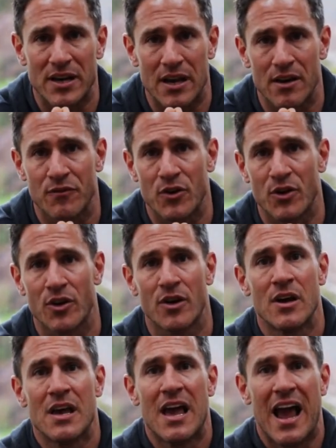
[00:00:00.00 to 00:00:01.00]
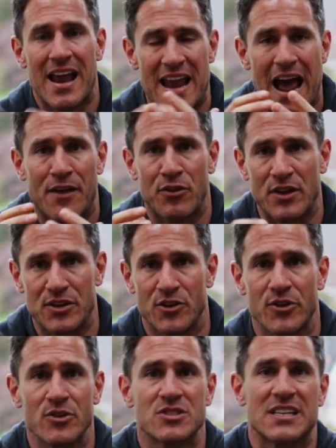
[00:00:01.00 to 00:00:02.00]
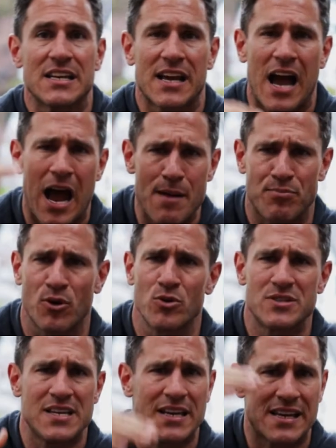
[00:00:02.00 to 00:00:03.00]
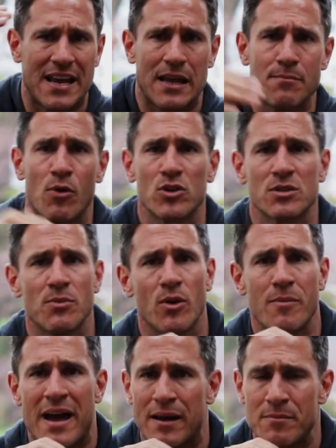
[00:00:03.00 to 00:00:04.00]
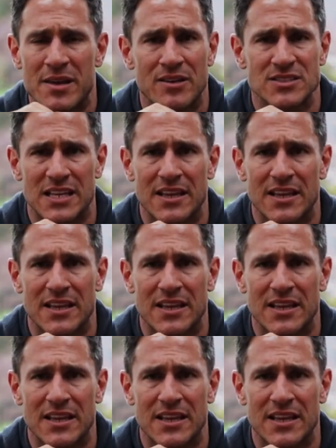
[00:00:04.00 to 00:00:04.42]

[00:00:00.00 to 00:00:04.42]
And if you're an athlete and you're used to eating high protein and getting a multiple amount of meals,